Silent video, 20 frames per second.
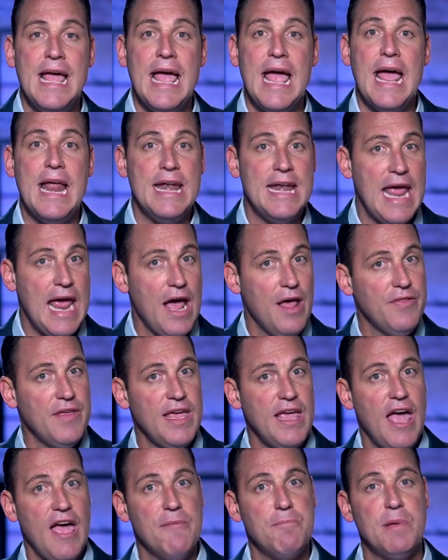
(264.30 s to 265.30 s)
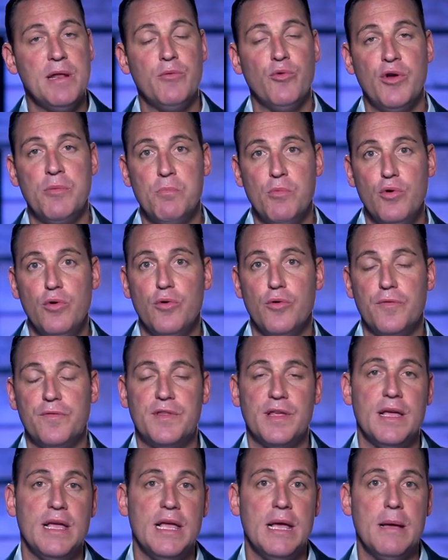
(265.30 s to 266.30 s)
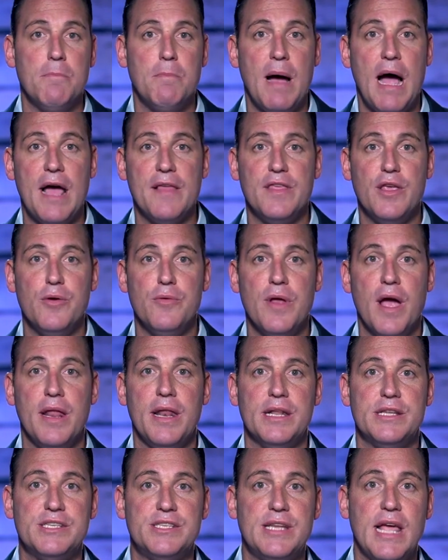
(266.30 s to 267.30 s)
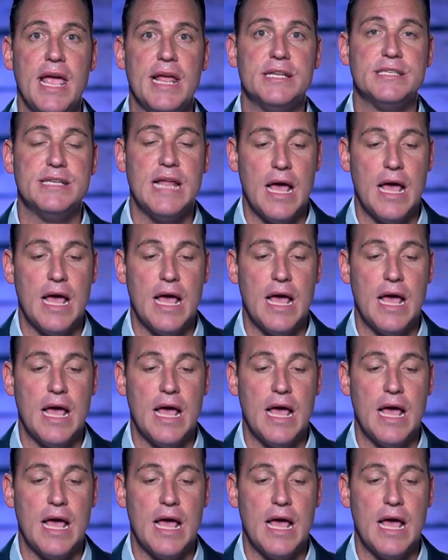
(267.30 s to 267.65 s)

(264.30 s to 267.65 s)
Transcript: and now they have been removed by the United States.